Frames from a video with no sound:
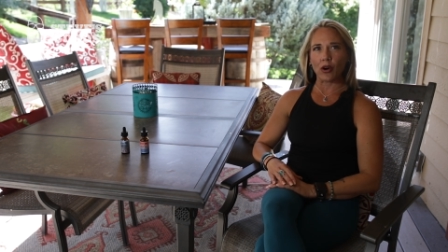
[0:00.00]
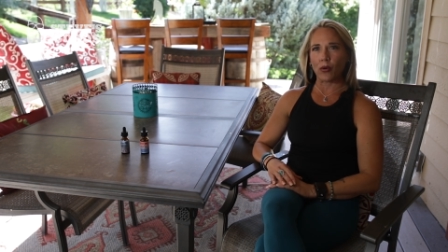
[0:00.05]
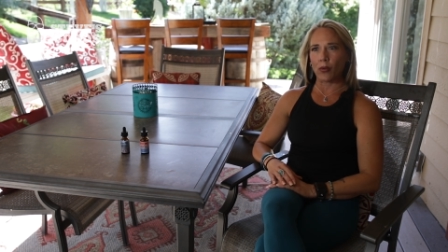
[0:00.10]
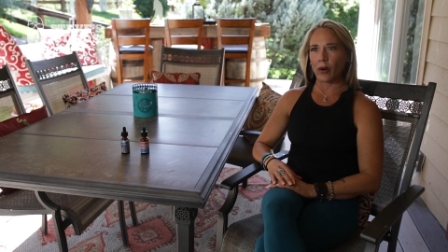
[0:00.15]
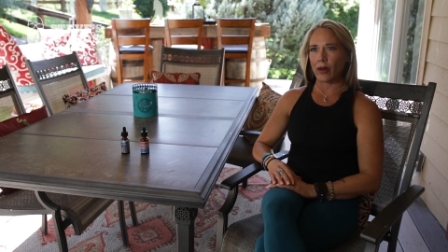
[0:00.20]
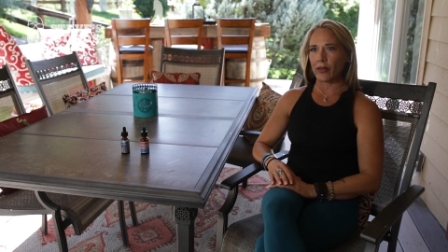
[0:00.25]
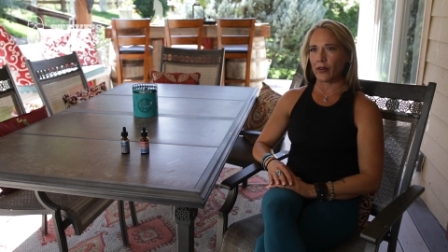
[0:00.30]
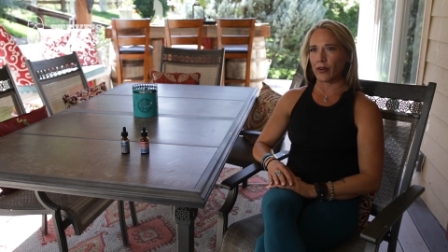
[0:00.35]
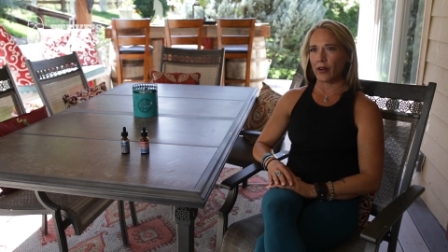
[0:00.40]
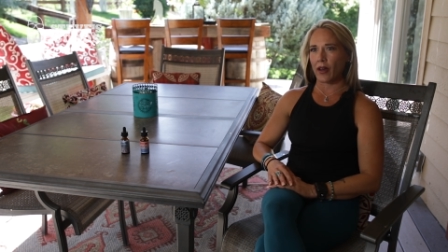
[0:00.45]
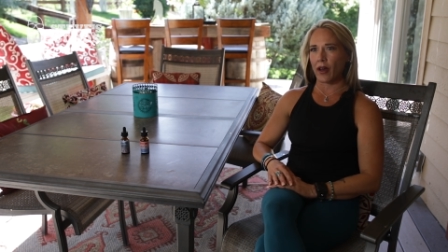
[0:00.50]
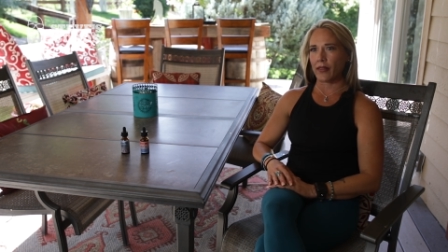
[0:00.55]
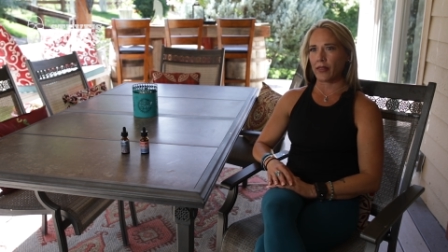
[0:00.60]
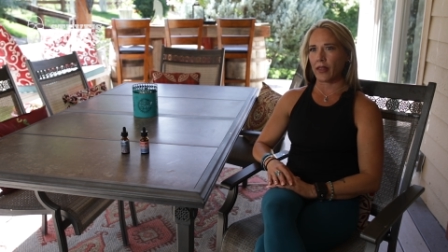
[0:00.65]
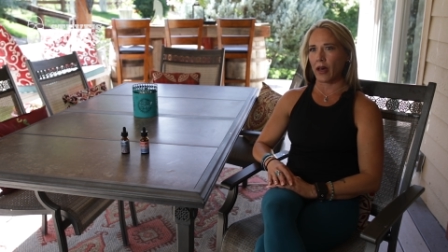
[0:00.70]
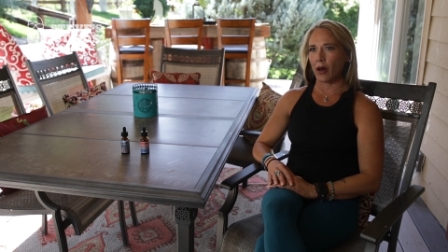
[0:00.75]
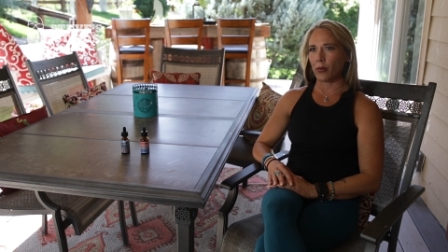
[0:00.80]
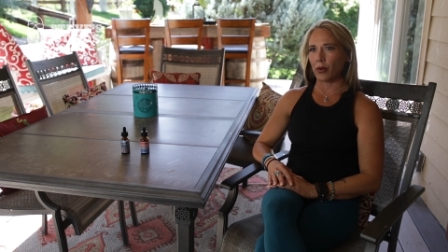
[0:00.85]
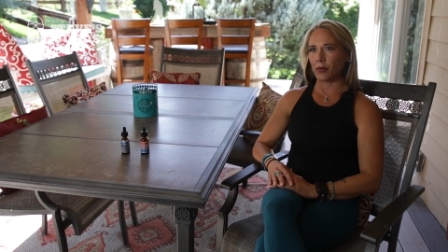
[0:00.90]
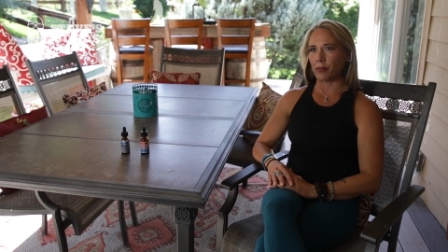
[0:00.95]
whether or not
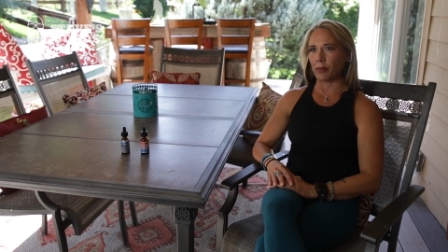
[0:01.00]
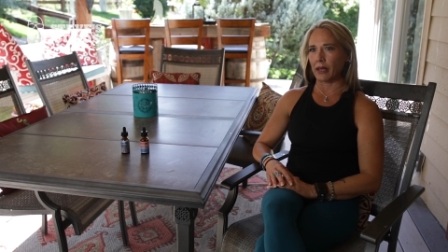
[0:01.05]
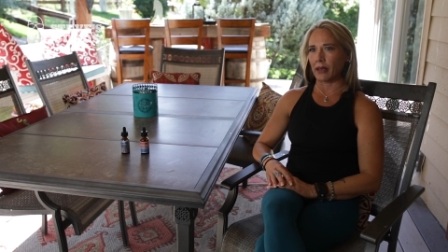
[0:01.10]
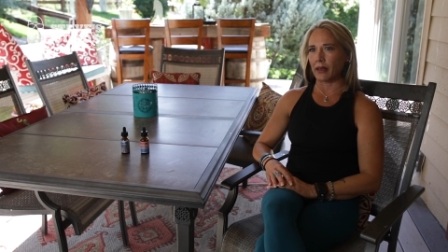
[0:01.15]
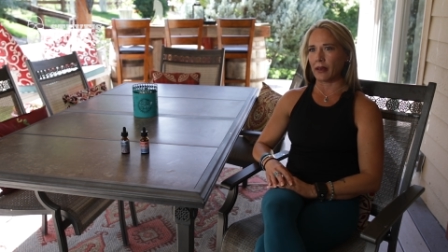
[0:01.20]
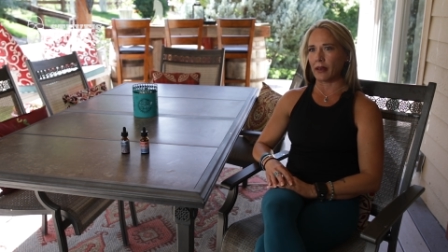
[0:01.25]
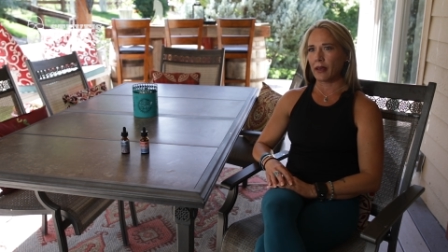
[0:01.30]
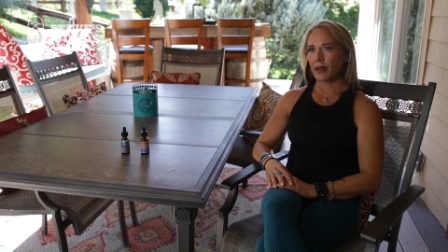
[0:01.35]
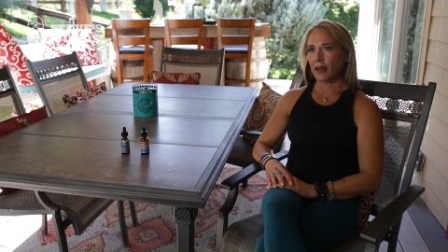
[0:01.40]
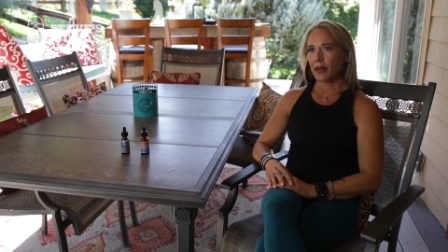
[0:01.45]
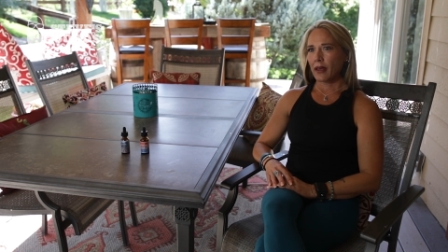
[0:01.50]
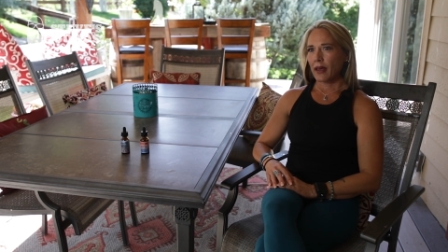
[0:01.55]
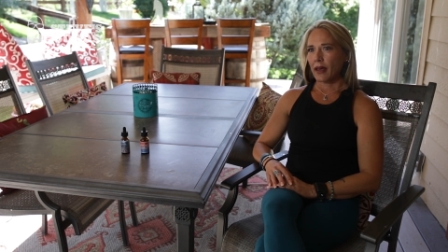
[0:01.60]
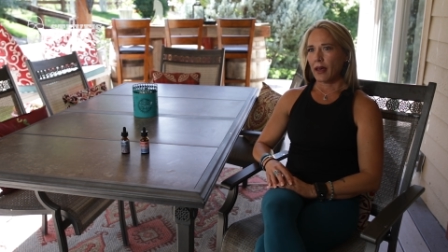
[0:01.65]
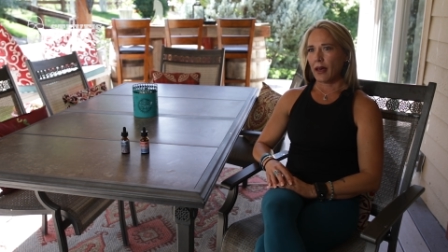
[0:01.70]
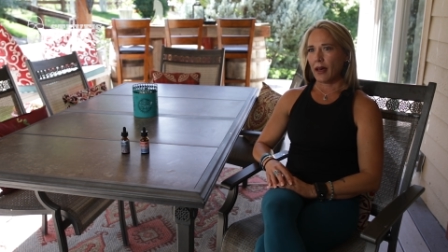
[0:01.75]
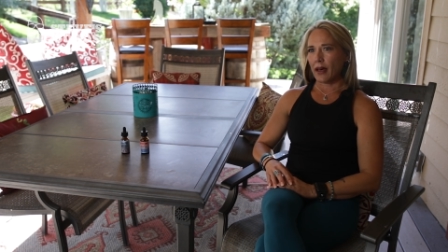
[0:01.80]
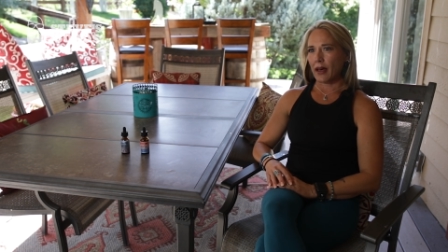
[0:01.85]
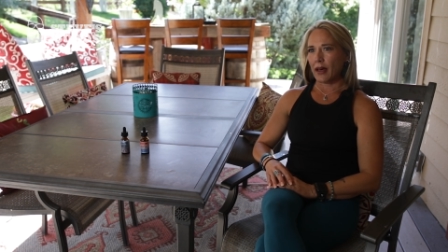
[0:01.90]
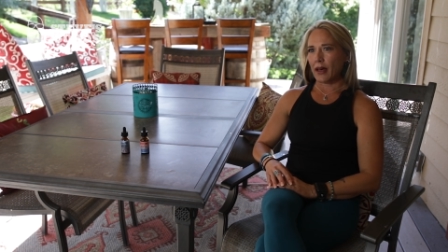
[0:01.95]
that would be
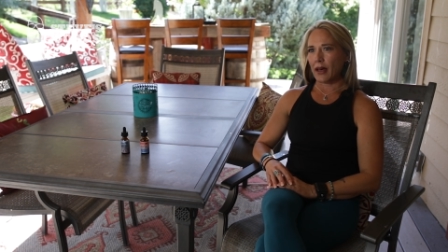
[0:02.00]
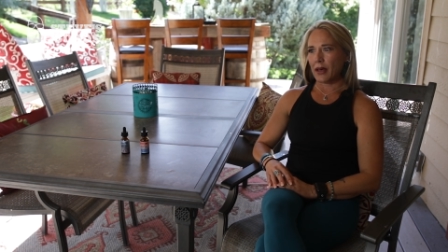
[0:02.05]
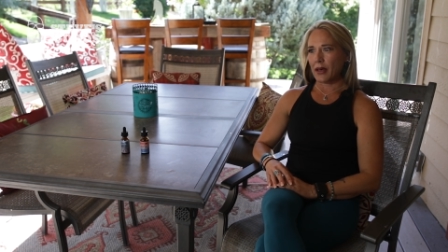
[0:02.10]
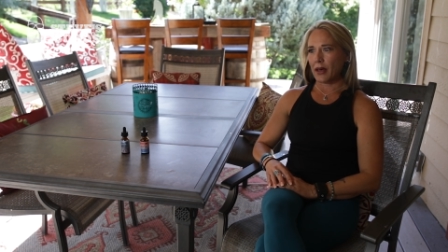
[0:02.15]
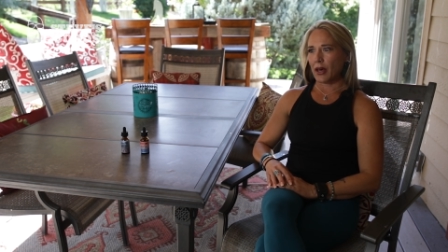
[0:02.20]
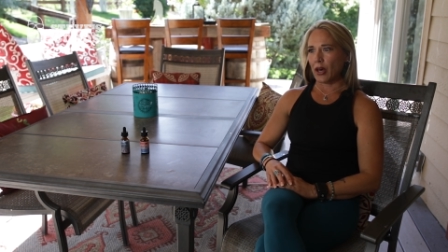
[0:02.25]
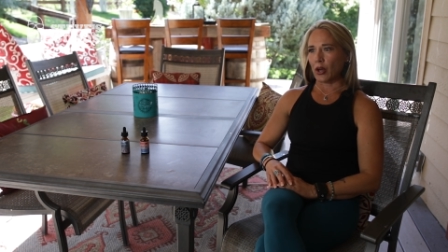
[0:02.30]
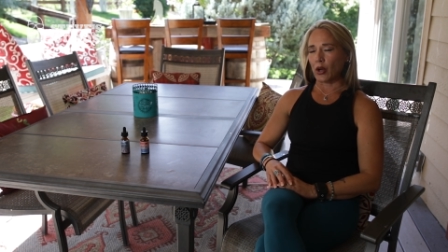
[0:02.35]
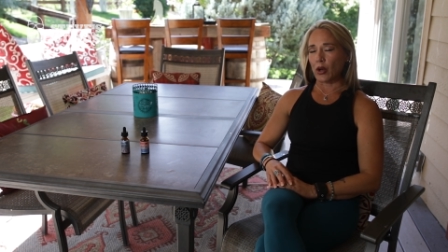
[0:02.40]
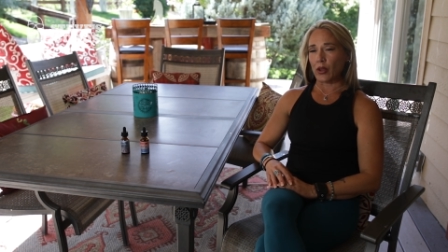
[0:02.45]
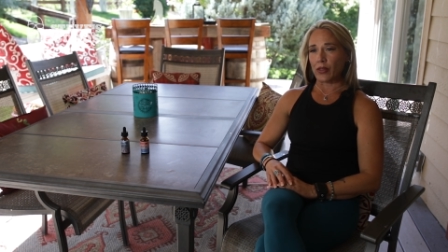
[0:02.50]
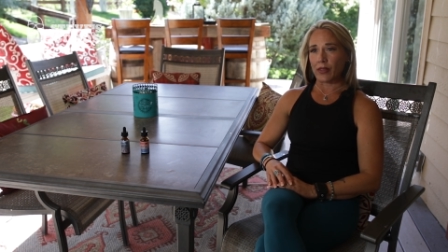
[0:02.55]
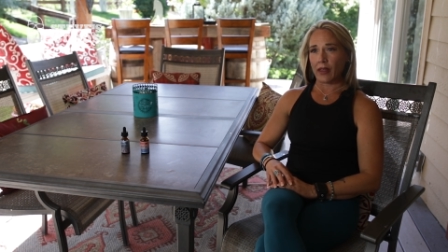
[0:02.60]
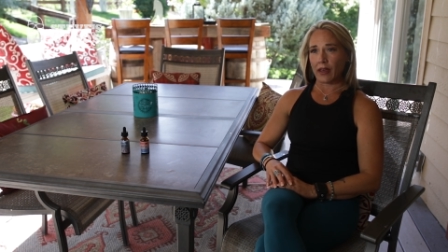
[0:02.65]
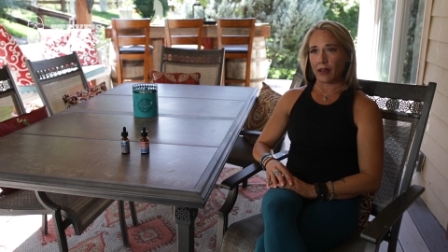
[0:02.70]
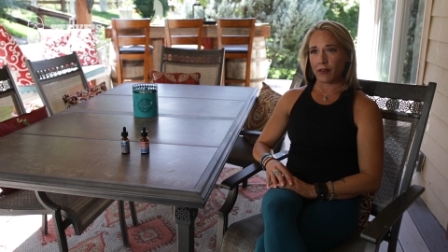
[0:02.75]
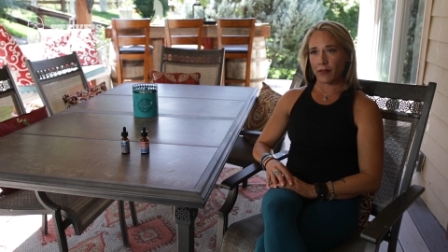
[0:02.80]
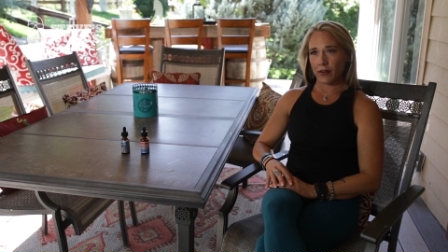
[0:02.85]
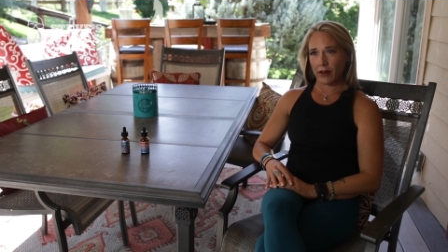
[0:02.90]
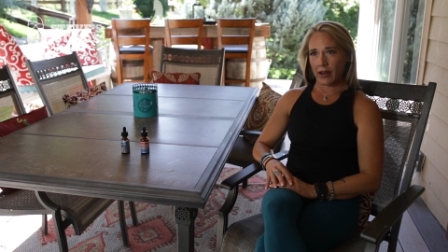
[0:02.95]
a good
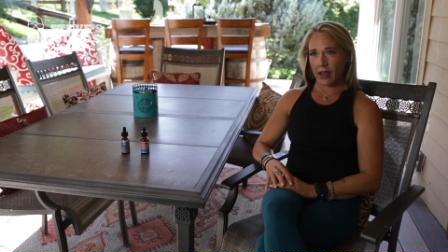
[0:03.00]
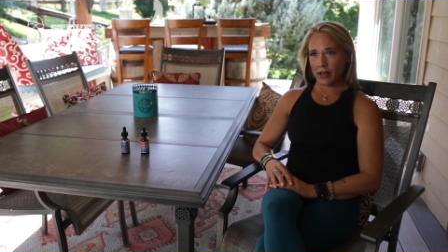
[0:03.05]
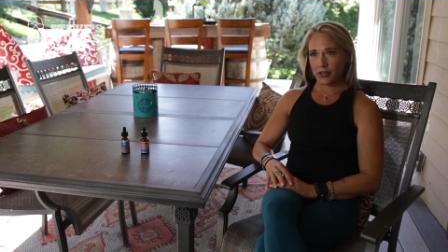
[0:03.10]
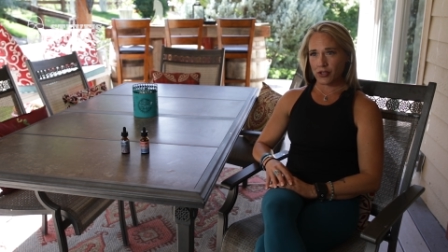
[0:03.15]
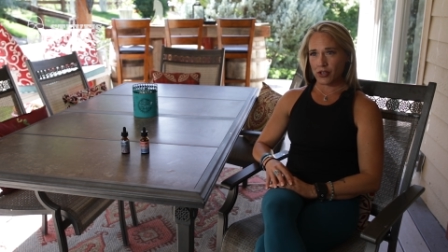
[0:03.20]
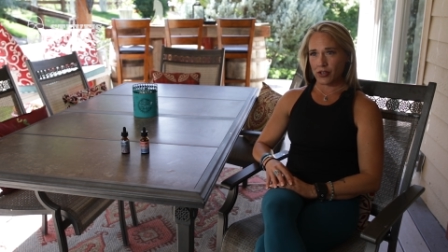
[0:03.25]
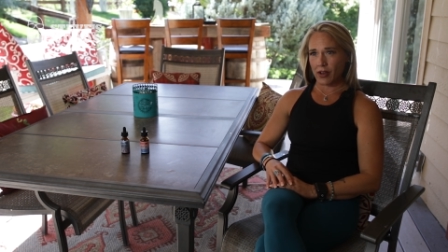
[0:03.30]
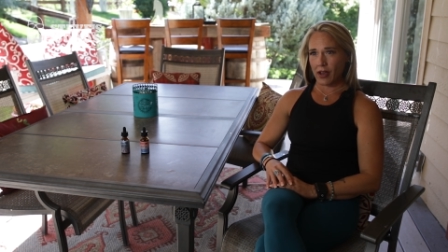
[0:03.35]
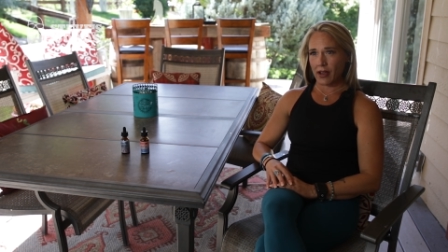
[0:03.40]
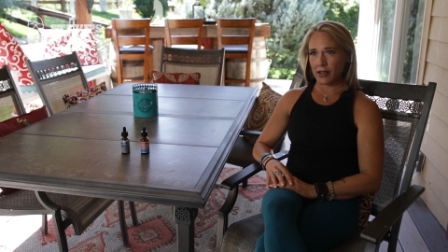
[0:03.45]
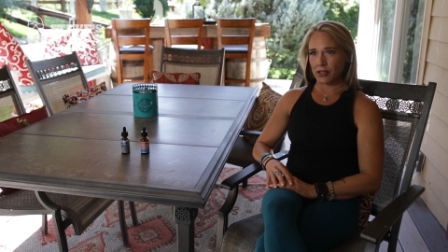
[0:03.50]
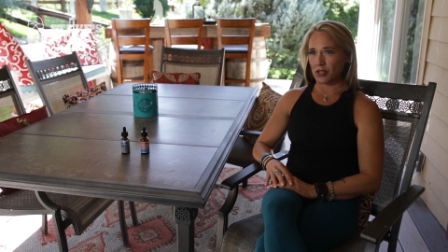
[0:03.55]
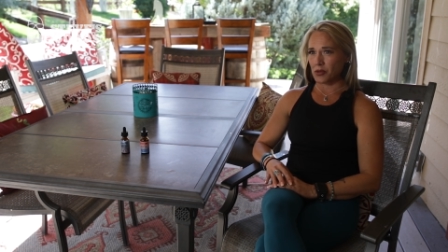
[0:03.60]
thing for Nash or not,